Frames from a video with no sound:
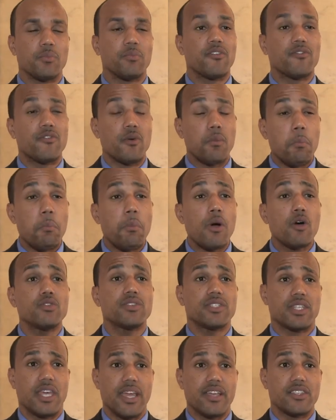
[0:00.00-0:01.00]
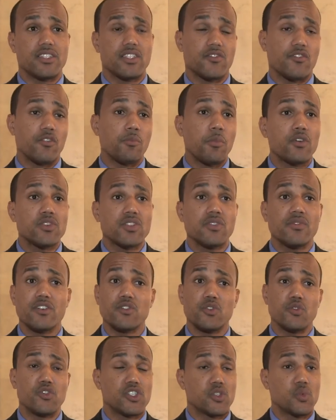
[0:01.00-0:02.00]
But for most cases, for most of
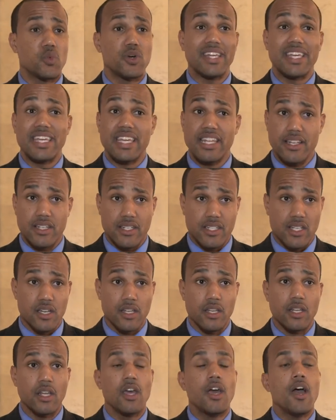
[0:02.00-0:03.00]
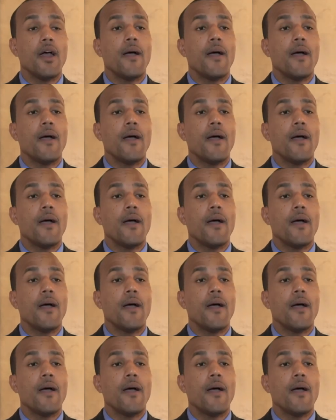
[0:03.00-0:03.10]
us who just want to get it done,